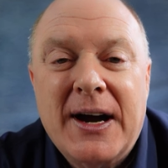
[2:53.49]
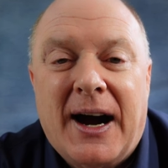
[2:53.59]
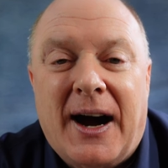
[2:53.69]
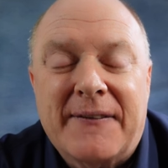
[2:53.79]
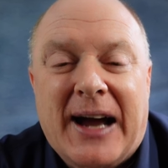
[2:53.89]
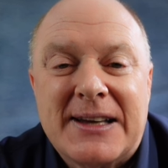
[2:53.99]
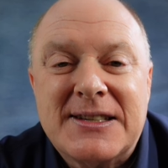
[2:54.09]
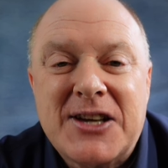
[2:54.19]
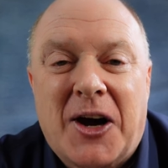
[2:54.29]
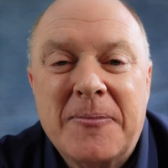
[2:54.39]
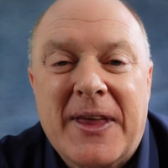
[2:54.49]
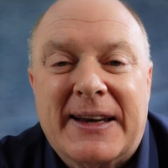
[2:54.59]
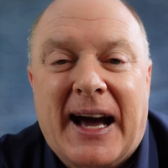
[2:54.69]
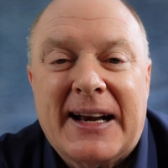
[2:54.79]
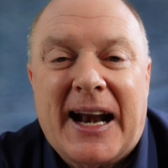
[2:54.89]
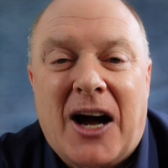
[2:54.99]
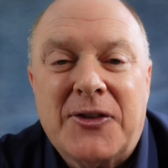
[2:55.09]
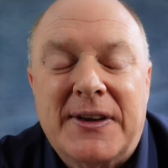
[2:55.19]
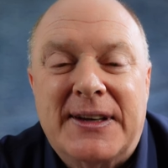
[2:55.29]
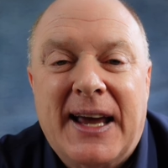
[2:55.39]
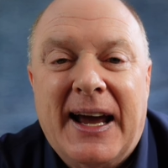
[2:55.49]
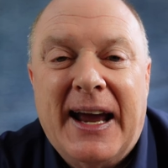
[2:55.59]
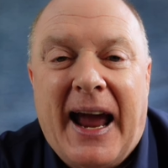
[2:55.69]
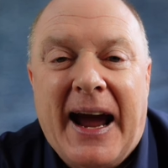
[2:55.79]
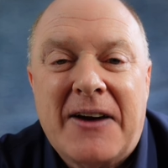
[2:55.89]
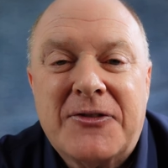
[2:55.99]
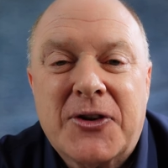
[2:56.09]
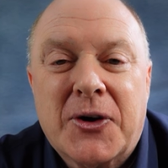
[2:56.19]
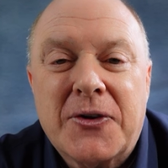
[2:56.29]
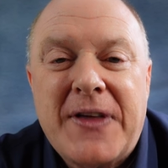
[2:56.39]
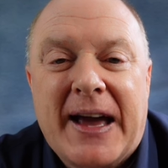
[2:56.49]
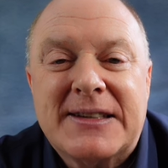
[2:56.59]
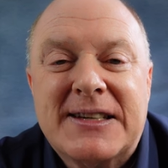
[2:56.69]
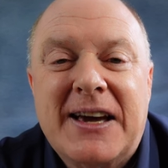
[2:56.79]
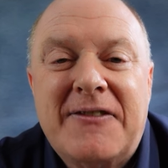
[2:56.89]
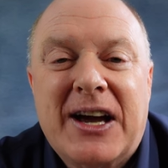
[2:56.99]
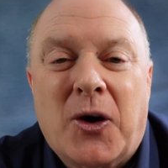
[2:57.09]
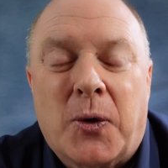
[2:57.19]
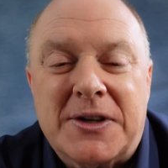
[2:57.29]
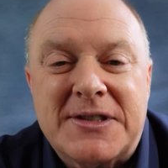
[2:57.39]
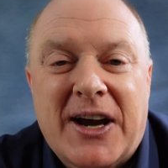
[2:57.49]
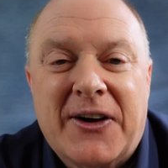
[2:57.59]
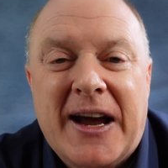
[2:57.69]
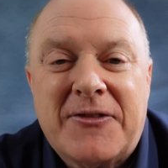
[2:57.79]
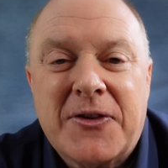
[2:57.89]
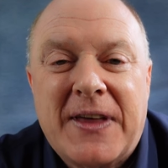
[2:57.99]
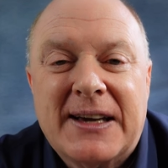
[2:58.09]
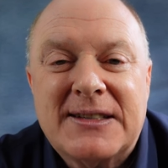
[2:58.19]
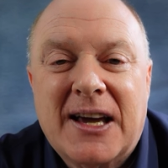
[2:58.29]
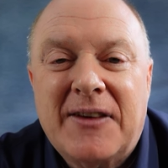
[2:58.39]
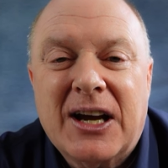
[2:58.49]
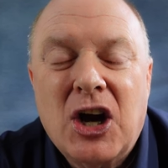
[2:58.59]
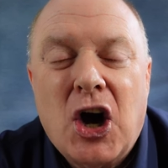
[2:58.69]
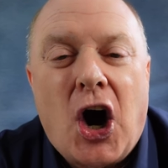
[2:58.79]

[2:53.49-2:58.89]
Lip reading: I've got some that got it out the day after Thanksgiving or the Saturday after Thanksgiving.